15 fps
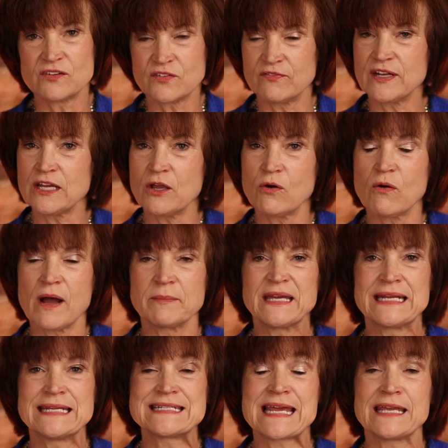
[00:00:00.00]
this video, I'm
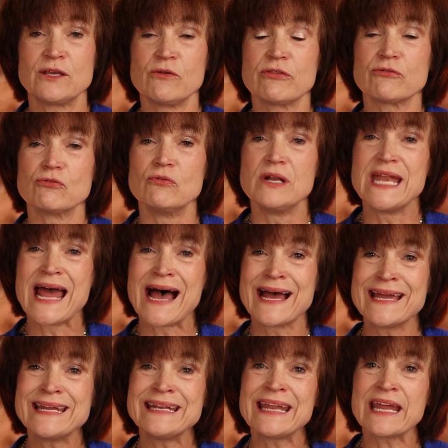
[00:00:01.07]
going to take you through
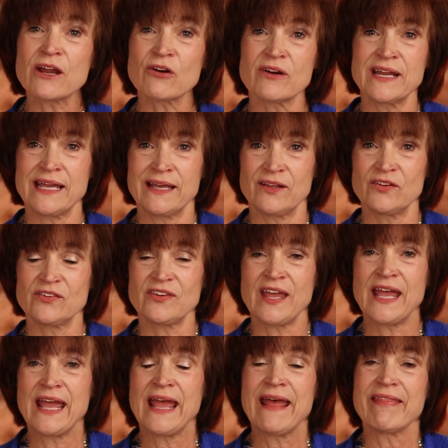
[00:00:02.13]
9 areas
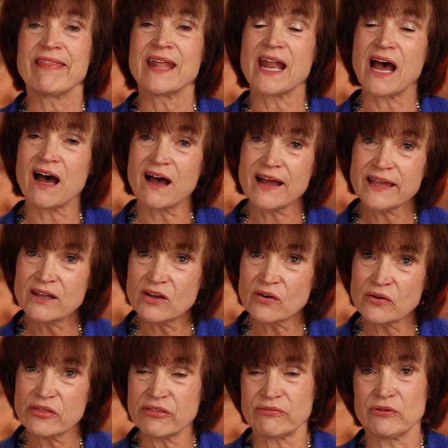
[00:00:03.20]
that I
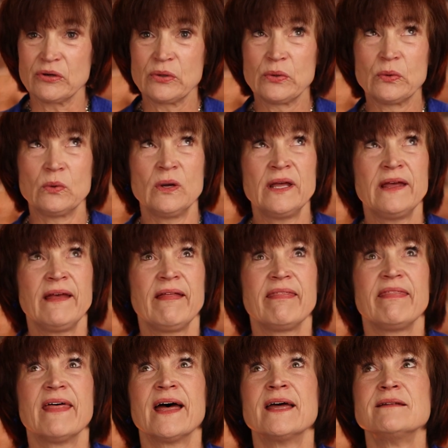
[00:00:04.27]
go through
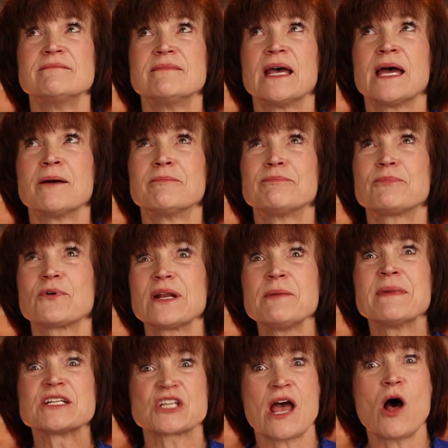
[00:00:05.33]
that pretty
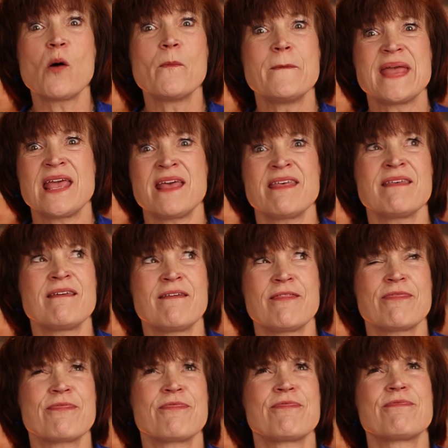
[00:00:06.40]
much help me
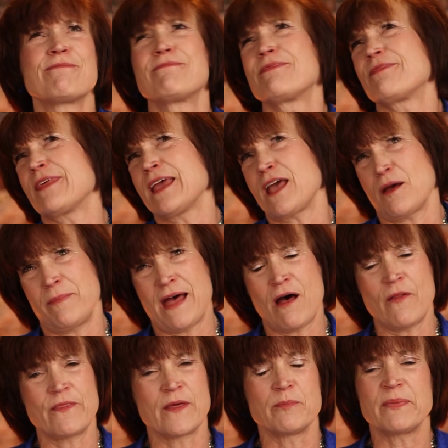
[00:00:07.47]
think
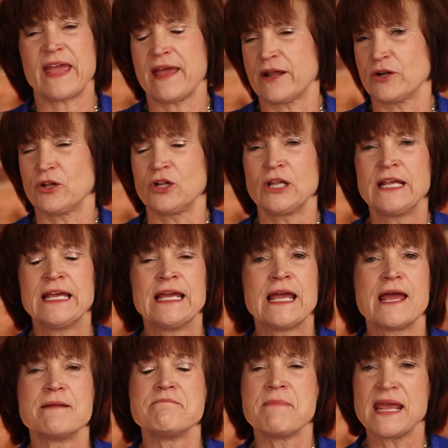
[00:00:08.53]
about the panel
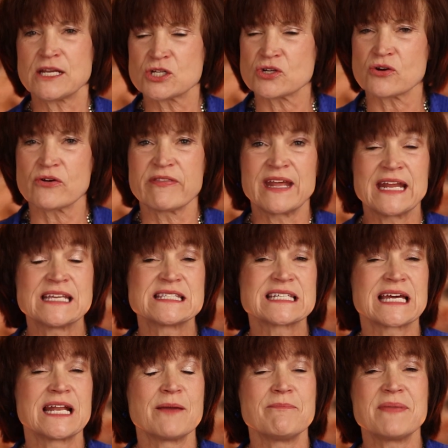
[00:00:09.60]
and make sure that it's
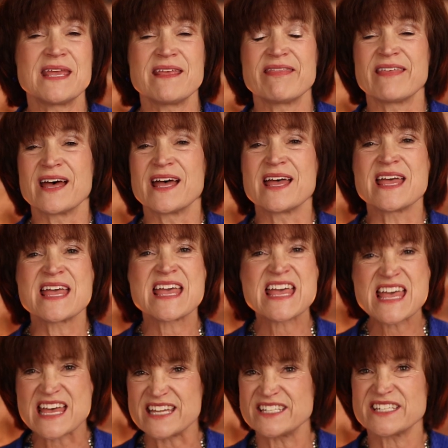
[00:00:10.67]
going to be the
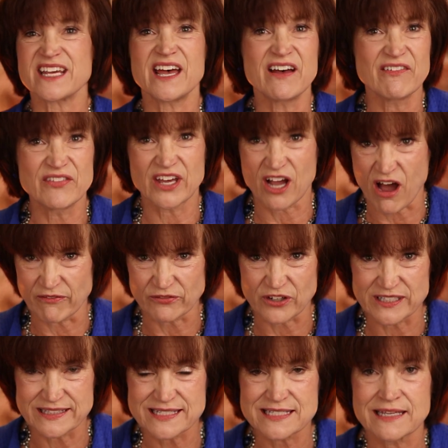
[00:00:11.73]
hit of the
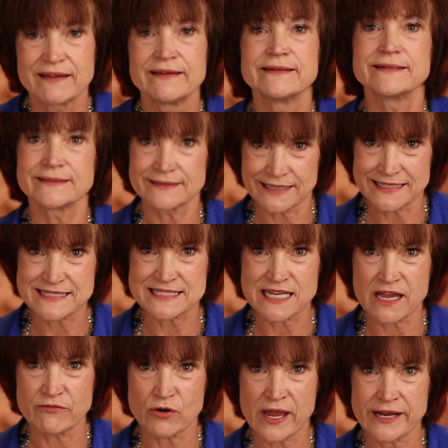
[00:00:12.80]
conference. Let's
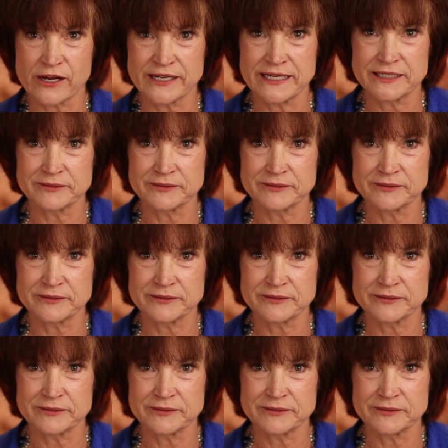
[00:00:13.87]
dive right on